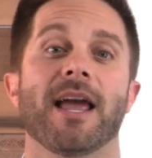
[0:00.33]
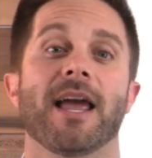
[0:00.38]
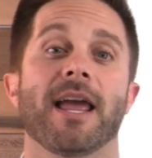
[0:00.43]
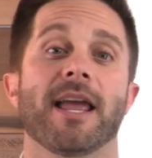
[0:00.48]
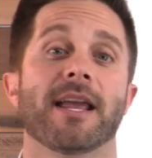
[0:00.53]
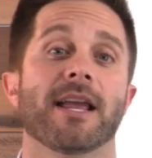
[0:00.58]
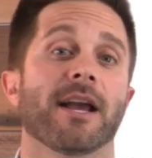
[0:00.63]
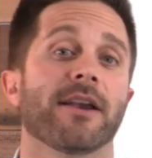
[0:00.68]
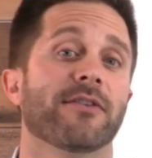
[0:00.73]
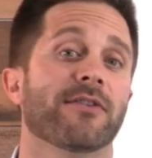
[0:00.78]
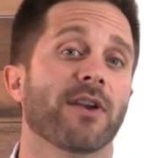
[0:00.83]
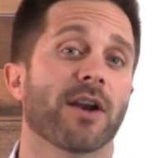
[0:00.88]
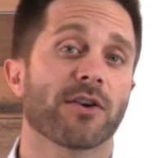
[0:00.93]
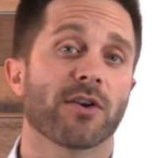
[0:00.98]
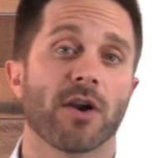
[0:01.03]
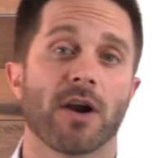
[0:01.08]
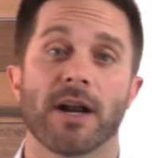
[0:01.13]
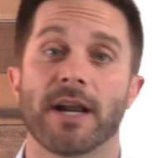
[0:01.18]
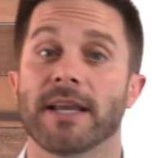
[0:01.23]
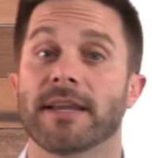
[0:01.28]
Hey guys,
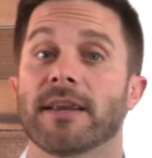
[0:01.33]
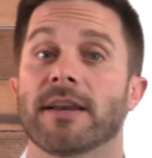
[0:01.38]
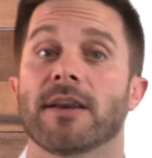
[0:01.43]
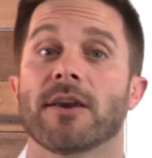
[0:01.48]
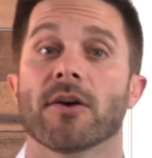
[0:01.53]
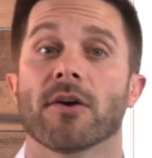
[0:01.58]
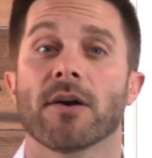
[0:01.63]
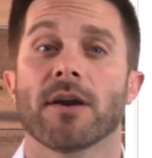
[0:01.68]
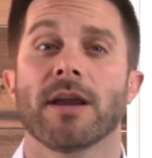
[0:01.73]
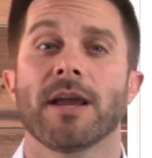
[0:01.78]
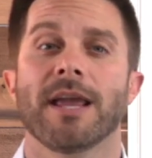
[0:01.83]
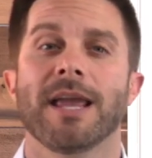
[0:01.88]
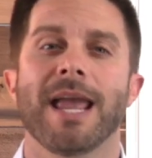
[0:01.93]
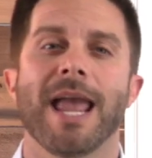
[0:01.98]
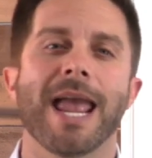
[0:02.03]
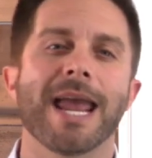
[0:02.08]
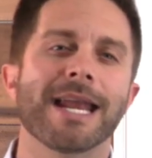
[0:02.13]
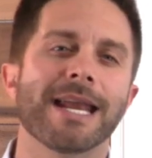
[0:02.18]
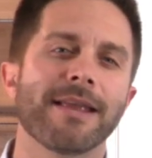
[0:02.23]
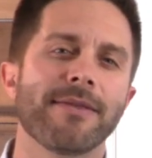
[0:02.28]
Dr. Huntington here,
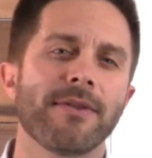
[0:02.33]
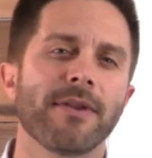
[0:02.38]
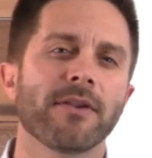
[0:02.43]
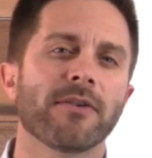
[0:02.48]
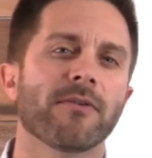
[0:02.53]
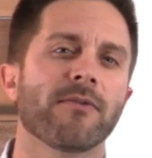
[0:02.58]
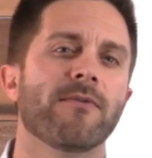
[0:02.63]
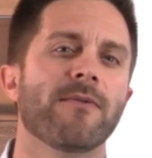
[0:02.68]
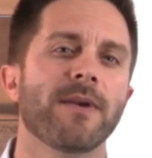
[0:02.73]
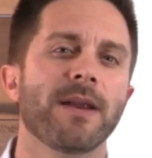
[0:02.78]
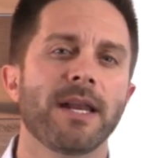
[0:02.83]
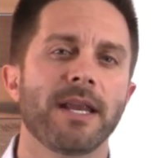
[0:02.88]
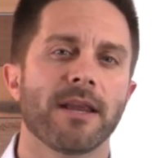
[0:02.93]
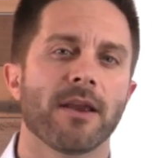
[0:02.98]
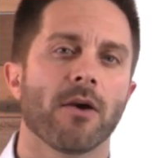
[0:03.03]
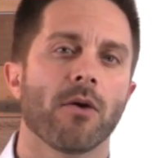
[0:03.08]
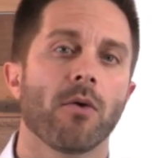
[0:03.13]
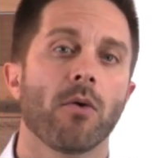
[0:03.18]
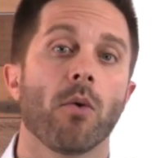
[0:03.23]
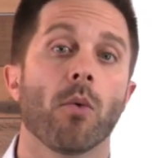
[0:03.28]
and in this
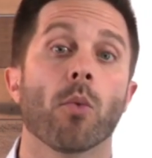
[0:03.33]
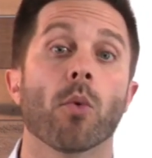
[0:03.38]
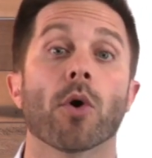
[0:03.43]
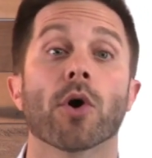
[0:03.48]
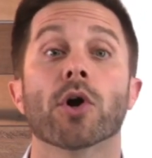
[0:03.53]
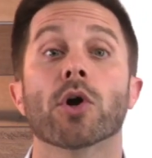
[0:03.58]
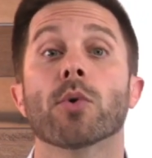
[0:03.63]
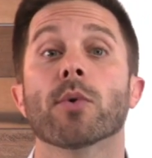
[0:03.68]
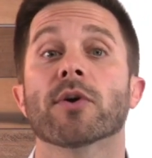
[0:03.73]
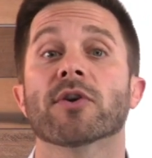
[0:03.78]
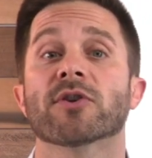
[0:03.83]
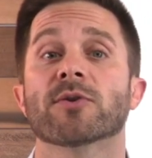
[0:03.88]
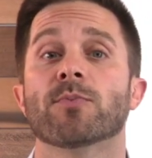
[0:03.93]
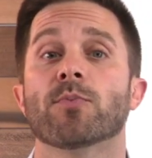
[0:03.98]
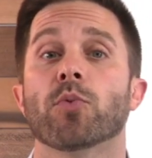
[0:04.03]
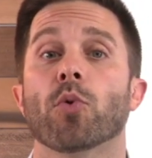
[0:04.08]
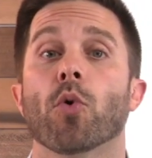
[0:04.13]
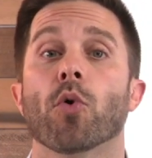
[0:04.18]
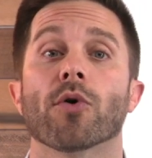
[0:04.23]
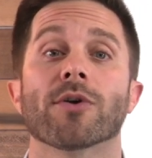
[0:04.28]
video, we're going to
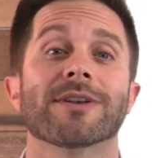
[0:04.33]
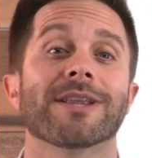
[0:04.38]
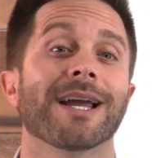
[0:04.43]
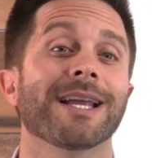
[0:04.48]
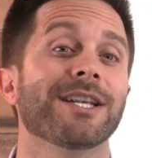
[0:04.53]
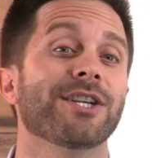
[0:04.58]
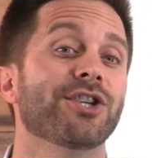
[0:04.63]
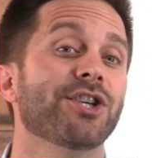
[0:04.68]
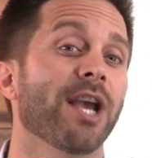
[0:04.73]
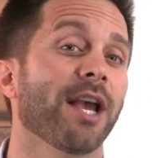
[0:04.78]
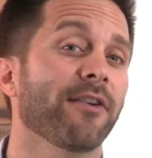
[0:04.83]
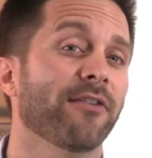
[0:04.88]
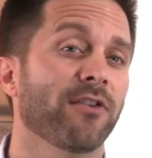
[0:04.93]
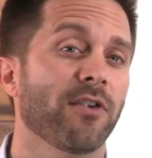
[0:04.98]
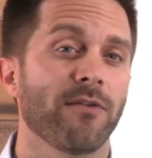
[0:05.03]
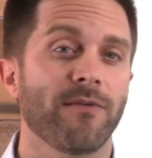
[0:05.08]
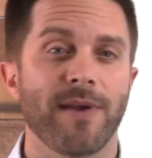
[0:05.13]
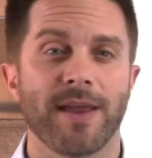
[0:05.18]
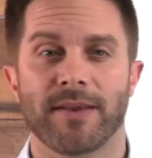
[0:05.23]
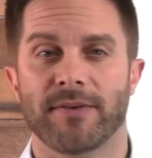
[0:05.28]
explore
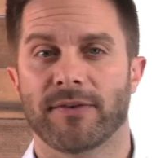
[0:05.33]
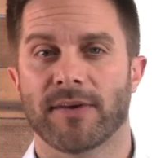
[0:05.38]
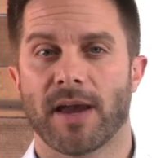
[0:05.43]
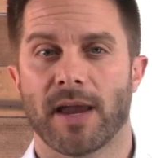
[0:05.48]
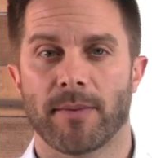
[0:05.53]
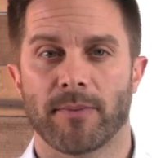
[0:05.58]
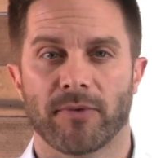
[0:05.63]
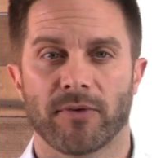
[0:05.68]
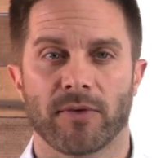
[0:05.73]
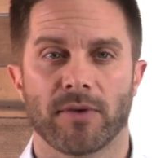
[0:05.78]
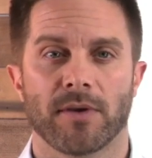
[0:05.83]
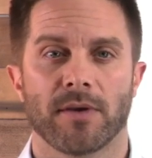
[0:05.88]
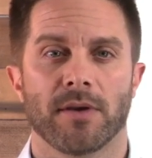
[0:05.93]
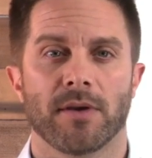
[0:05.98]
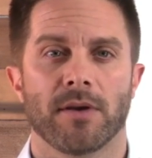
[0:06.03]
digestive enzymes.